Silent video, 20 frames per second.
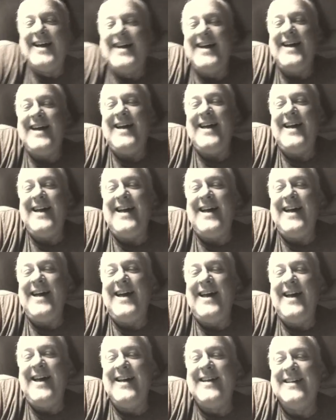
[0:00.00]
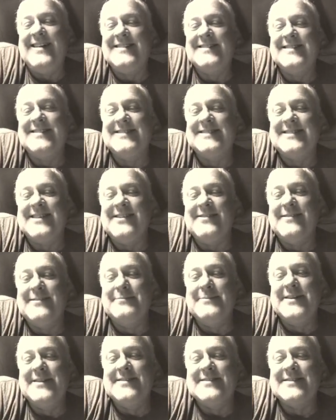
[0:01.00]
This is so
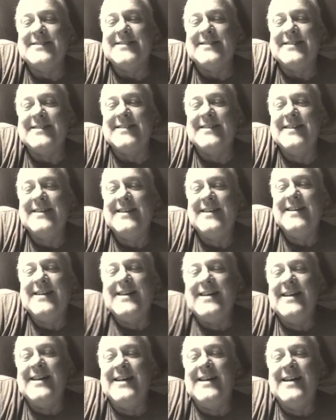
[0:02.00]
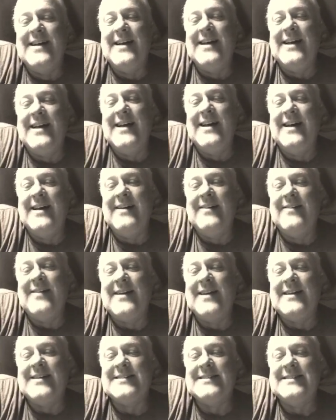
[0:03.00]
amusing. Oh,
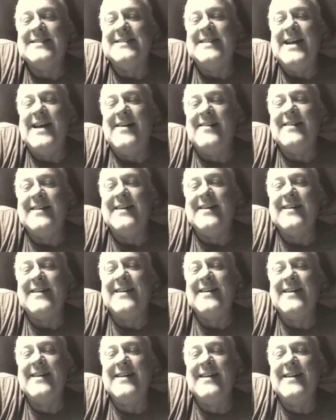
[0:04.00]
what else is down here?